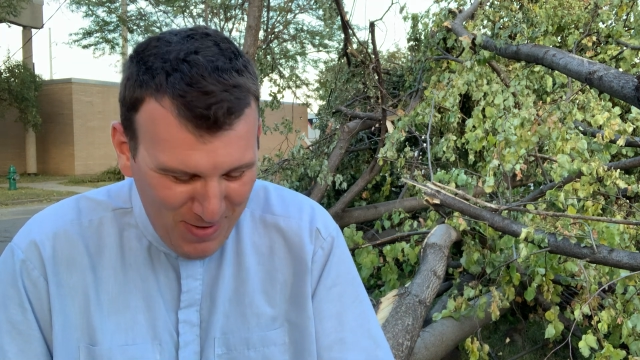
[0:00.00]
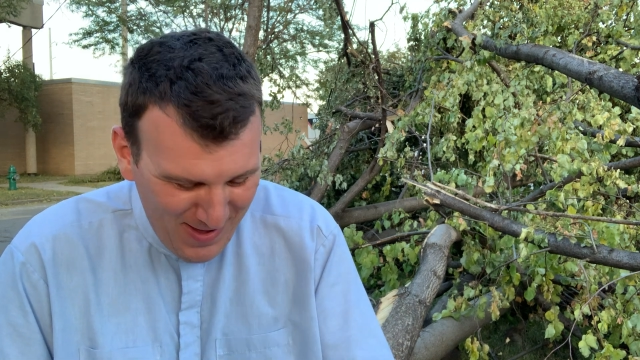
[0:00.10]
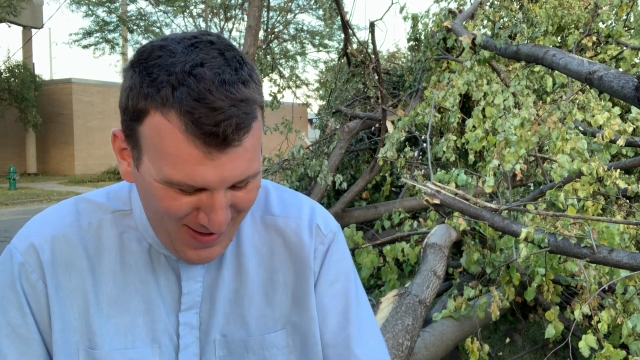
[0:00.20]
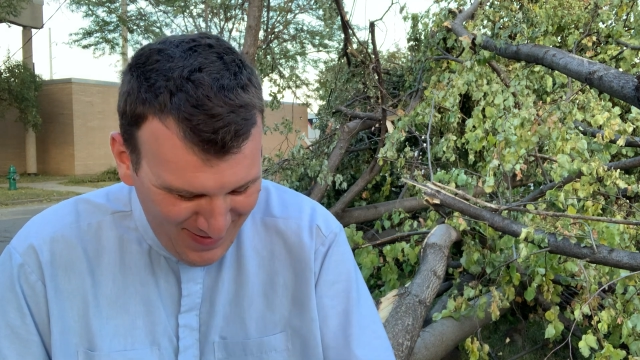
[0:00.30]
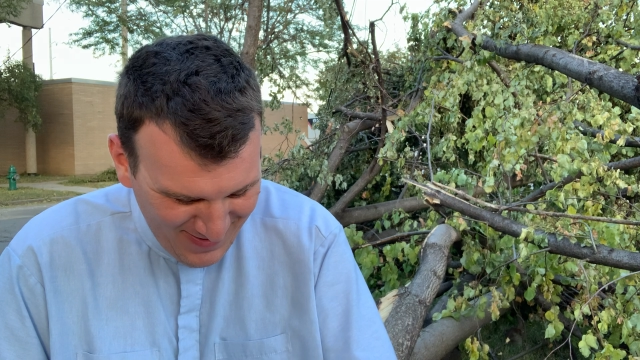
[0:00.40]

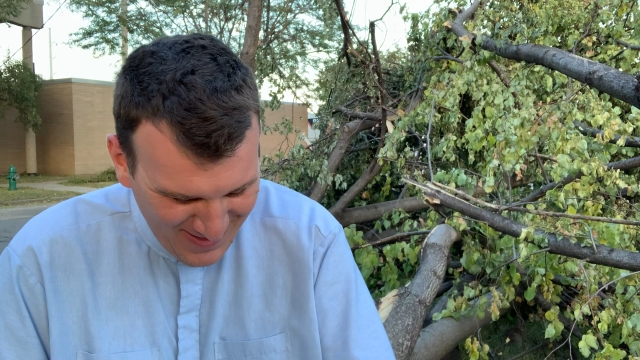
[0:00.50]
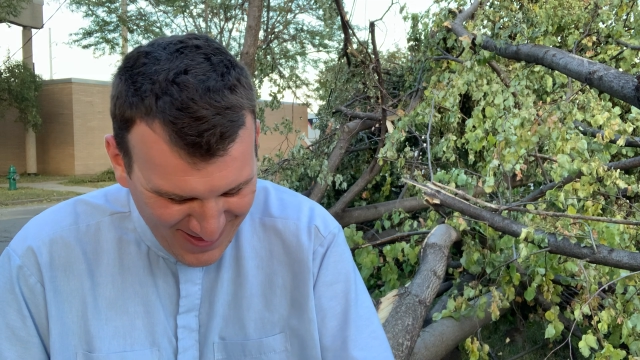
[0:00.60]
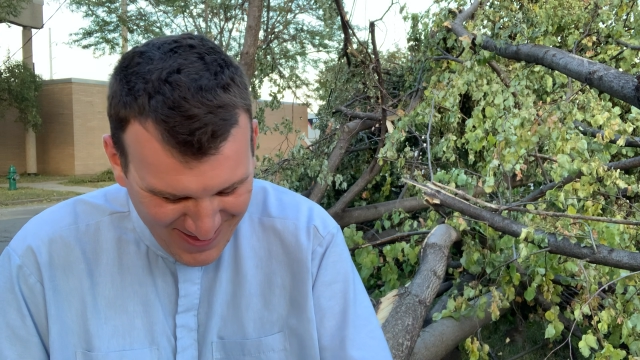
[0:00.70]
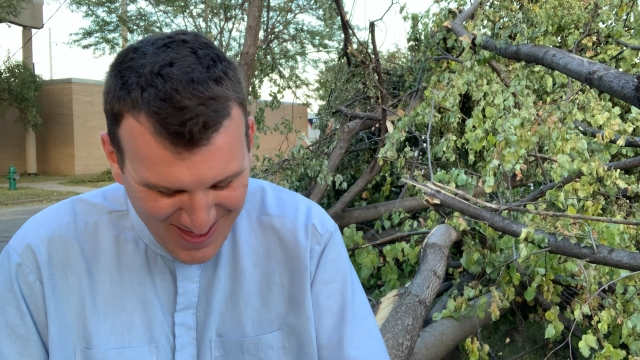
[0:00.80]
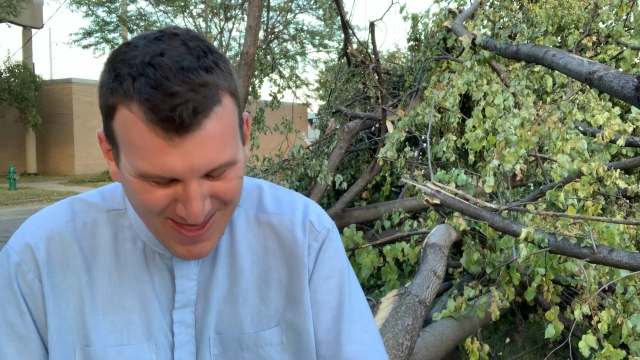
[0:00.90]
But
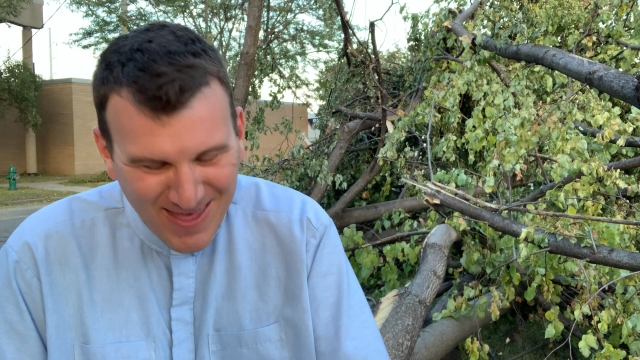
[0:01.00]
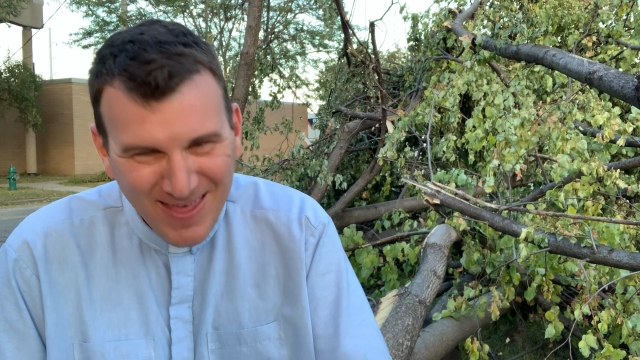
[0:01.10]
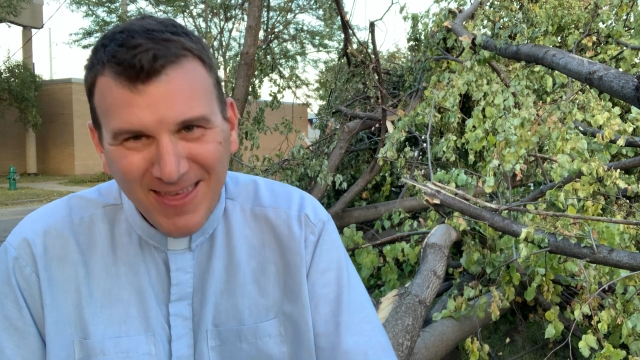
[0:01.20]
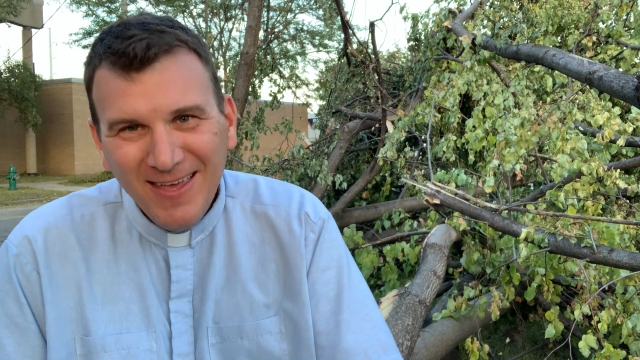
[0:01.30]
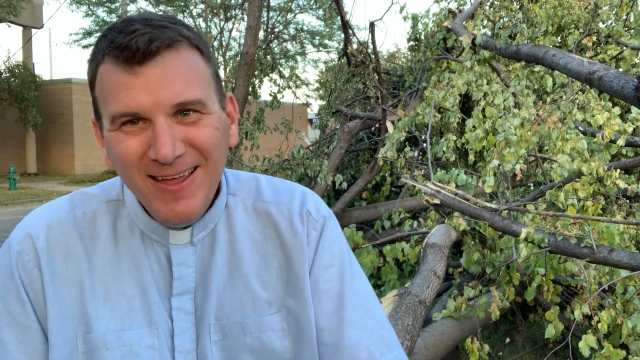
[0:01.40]

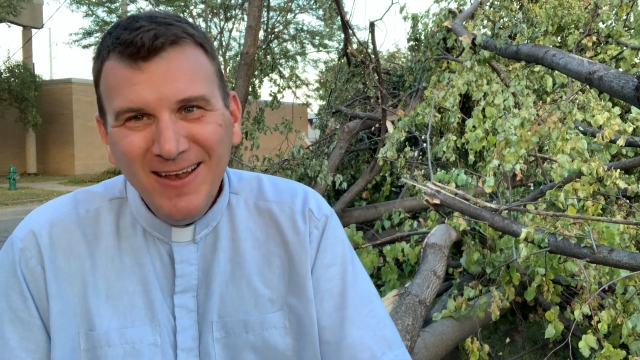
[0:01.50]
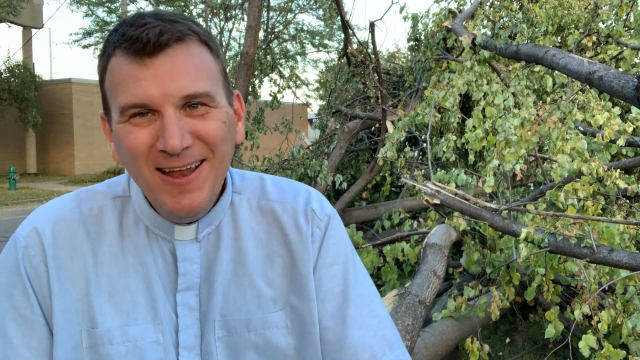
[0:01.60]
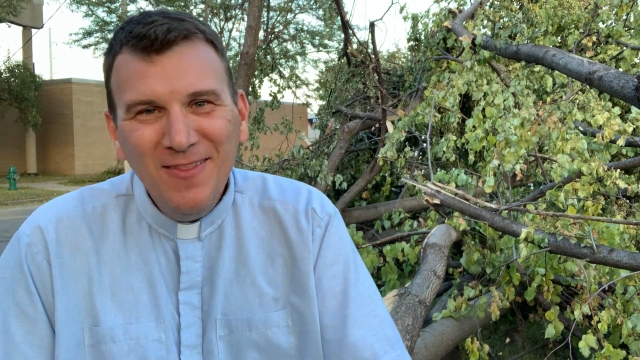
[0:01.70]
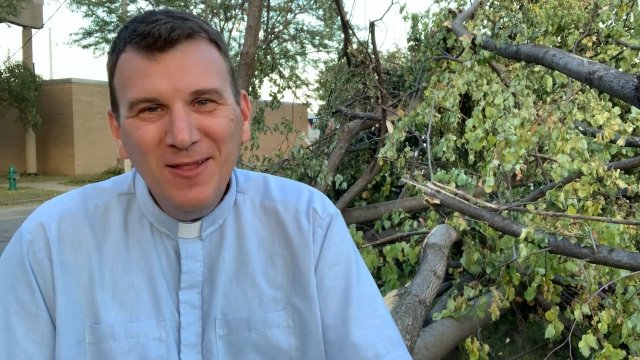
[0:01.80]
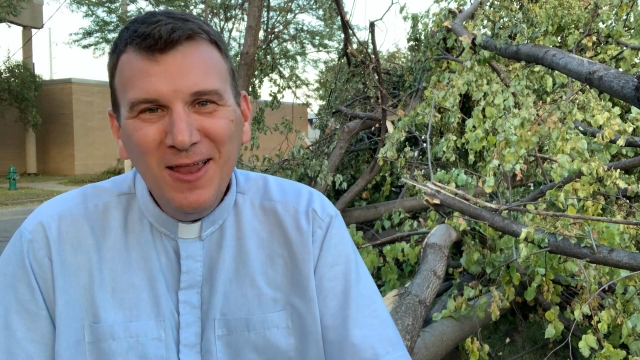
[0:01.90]

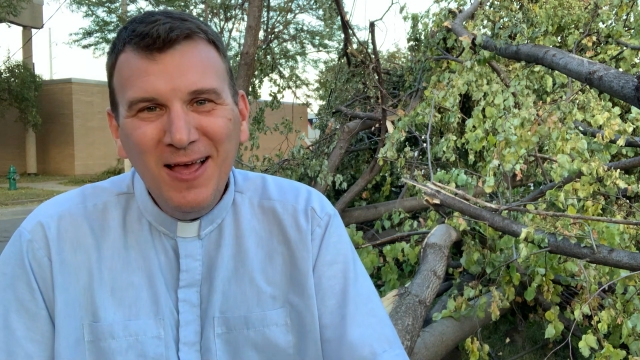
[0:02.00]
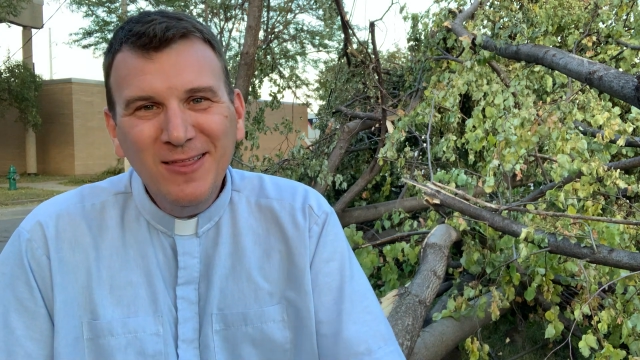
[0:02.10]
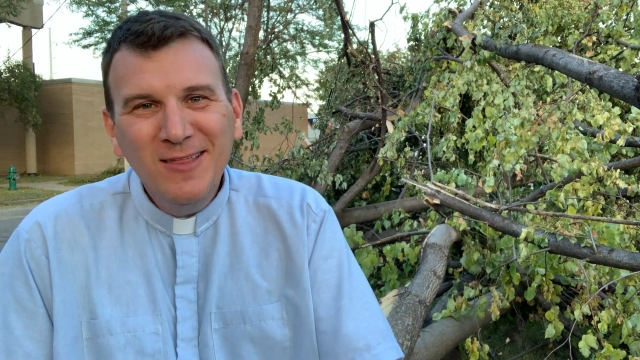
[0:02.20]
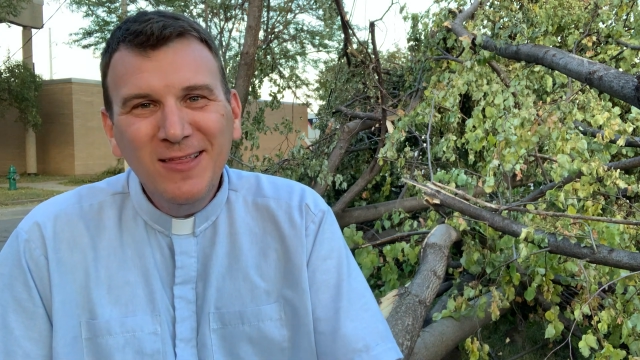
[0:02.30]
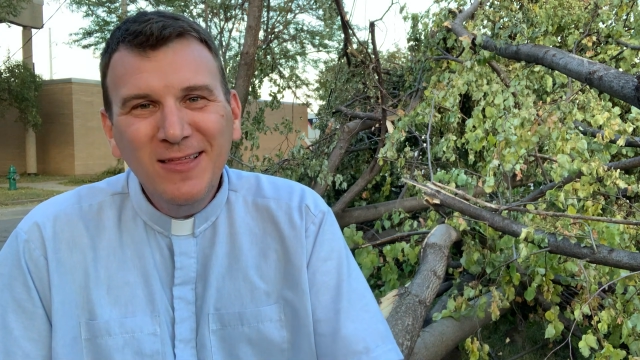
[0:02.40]

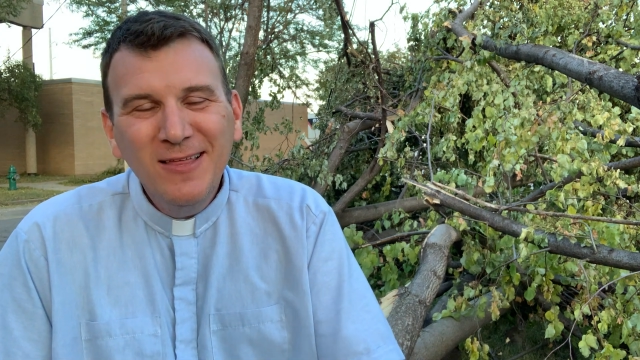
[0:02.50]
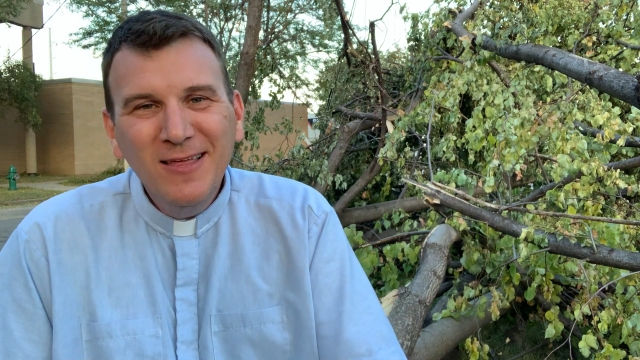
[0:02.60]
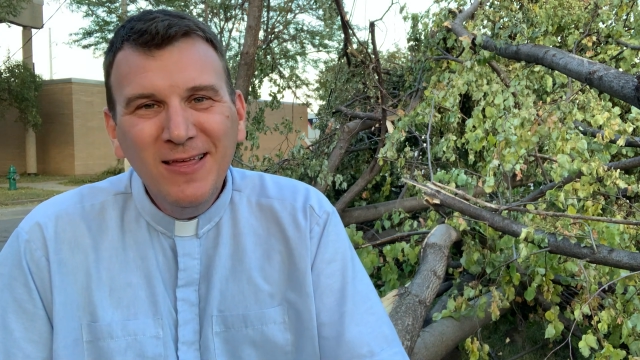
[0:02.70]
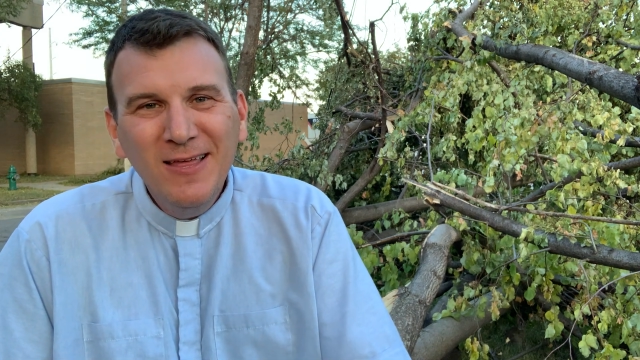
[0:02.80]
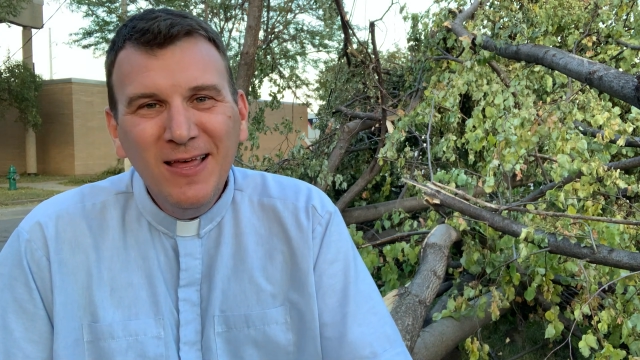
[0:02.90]

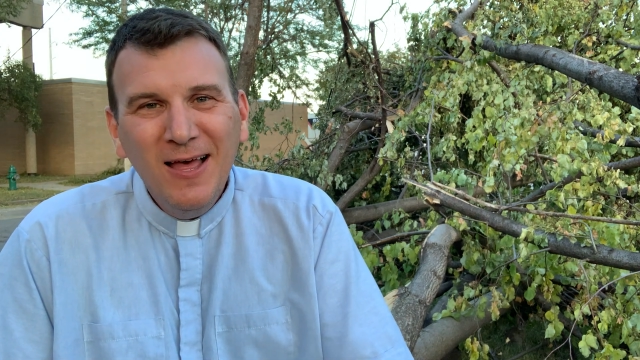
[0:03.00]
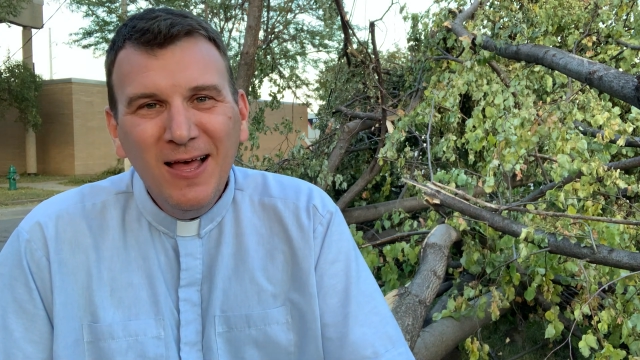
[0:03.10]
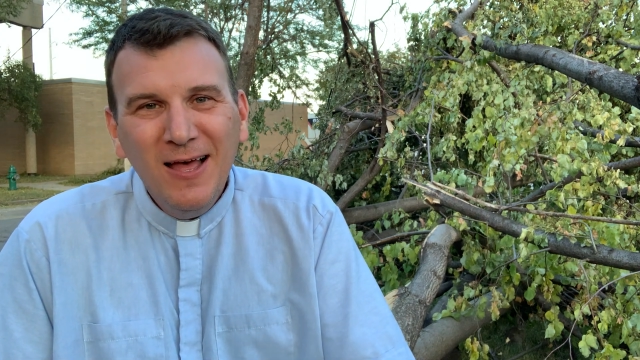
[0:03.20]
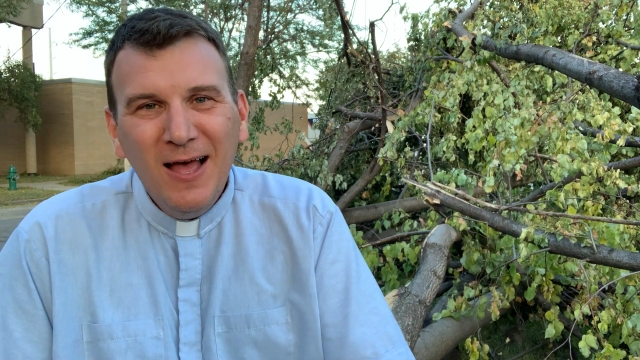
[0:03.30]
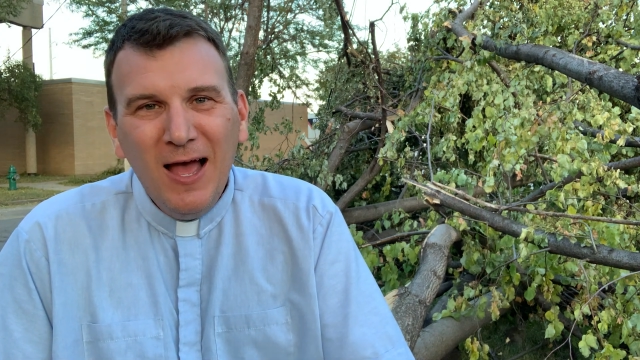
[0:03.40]

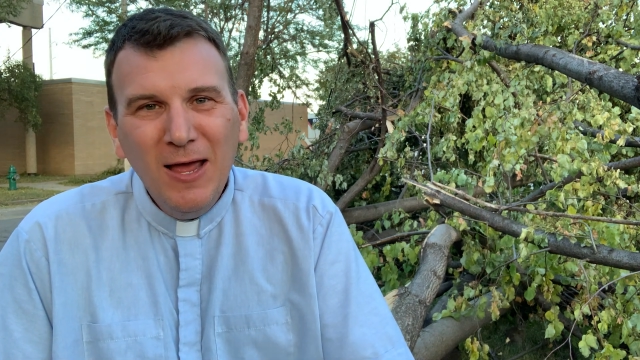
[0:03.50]
nonetheless,